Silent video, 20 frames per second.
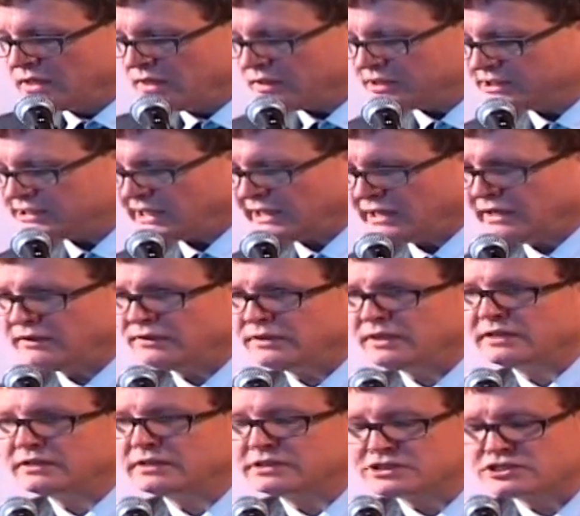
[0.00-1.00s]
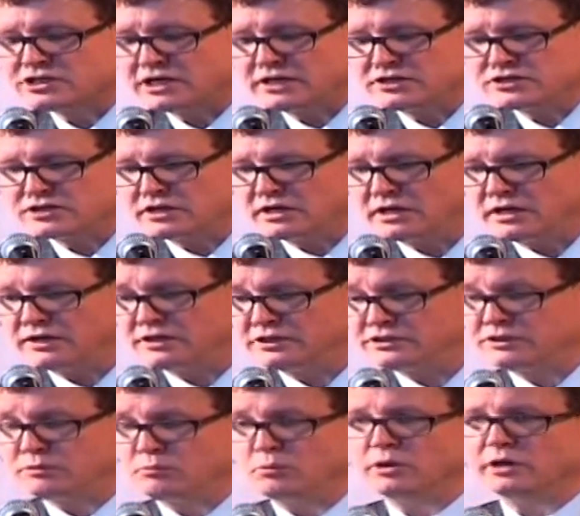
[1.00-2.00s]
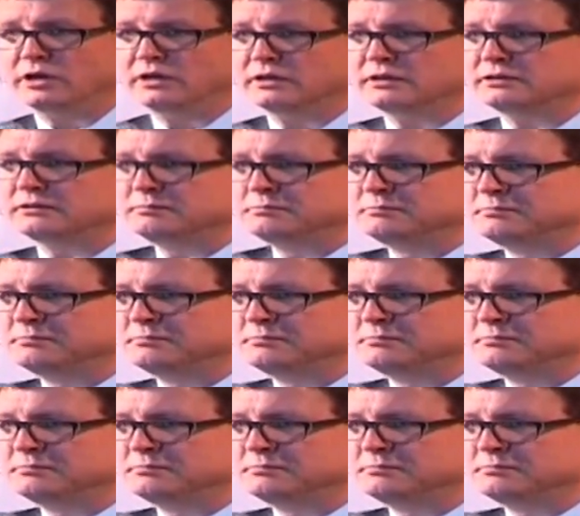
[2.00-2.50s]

The second thing that's changed a lot is the world.